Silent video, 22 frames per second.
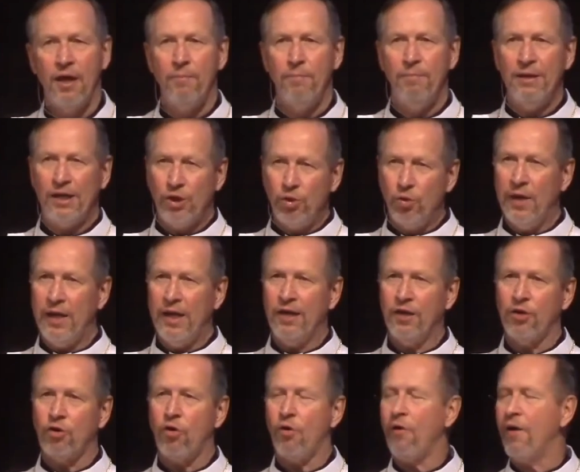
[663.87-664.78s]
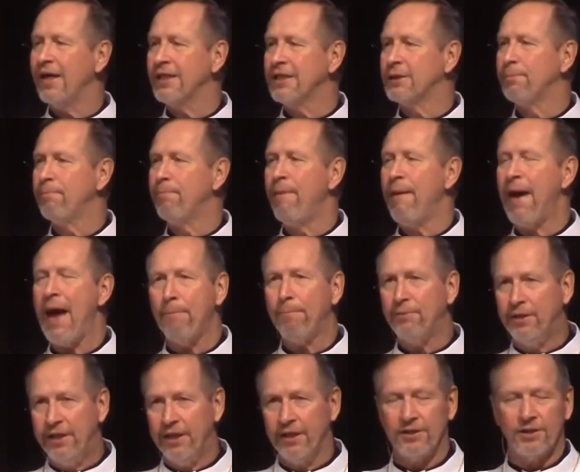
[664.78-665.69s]
between Christ's
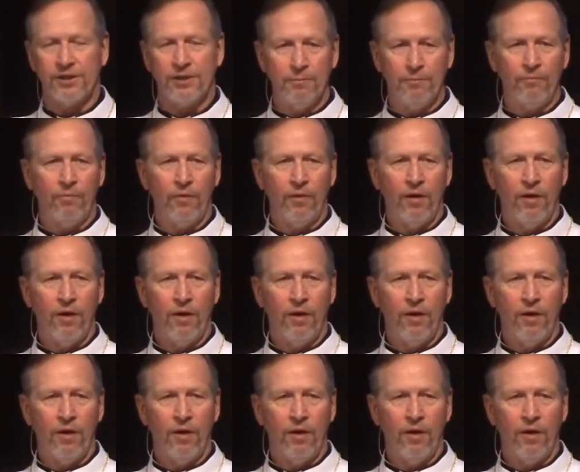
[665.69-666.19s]
baptism